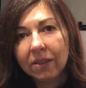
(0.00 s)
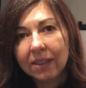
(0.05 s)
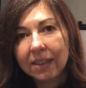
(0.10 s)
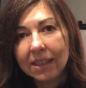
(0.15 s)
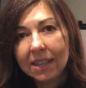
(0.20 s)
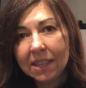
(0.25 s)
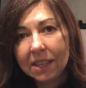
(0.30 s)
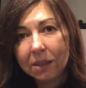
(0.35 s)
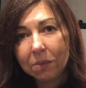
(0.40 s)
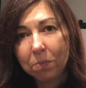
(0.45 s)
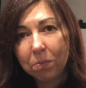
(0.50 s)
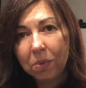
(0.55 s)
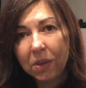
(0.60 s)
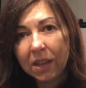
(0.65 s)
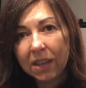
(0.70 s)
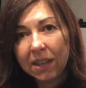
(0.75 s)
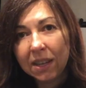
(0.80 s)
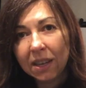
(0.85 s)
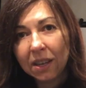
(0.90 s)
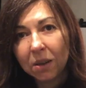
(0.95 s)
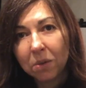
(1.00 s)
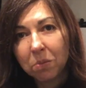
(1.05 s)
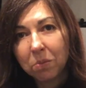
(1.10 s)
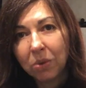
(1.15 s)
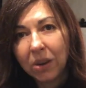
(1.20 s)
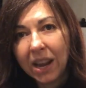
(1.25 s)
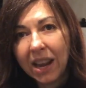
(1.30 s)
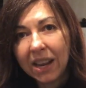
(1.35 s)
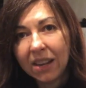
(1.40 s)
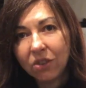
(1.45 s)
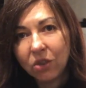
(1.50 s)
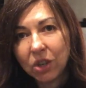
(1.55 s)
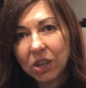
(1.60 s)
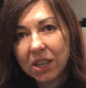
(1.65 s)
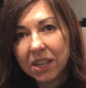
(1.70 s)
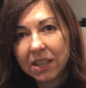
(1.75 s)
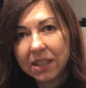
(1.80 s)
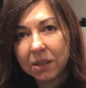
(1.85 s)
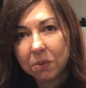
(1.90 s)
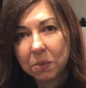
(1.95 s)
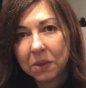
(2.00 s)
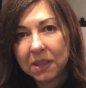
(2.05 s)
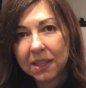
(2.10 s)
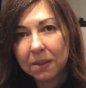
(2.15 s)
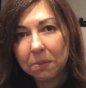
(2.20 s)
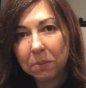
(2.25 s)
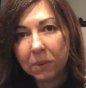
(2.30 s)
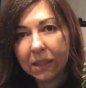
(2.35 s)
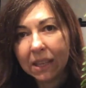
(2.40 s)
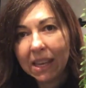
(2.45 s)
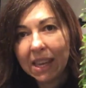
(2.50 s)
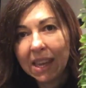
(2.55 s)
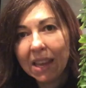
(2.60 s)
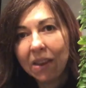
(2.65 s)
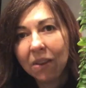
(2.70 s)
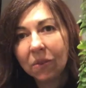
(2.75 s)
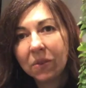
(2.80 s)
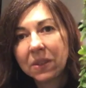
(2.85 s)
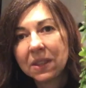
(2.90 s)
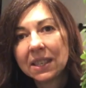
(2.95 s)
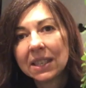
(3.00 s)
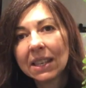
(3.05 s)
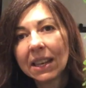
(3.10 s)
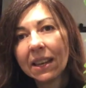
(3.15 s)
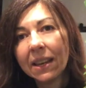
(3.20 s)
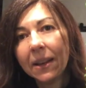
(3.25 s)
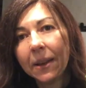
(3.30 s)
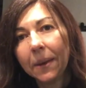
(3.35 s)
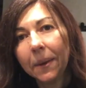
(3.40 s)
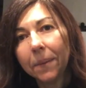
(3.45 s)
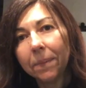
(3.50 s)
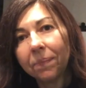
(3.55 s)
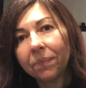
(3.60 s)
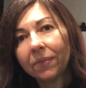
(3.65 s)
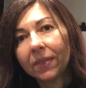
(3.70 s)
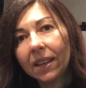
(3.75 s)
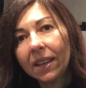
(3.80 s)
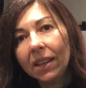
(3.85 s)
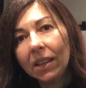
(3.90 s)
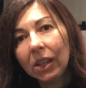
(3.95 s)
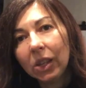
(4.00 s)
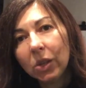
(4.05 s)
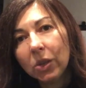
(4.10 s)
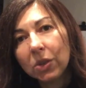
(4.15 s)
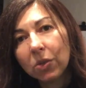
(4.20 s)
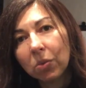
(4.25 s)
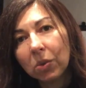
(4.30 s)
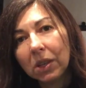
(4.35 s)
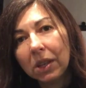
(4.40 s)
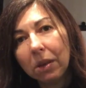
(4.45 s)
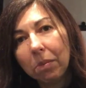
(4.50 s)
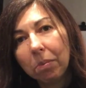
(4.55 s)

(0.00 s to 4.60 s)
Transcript: these big branches with some leaves. It looks really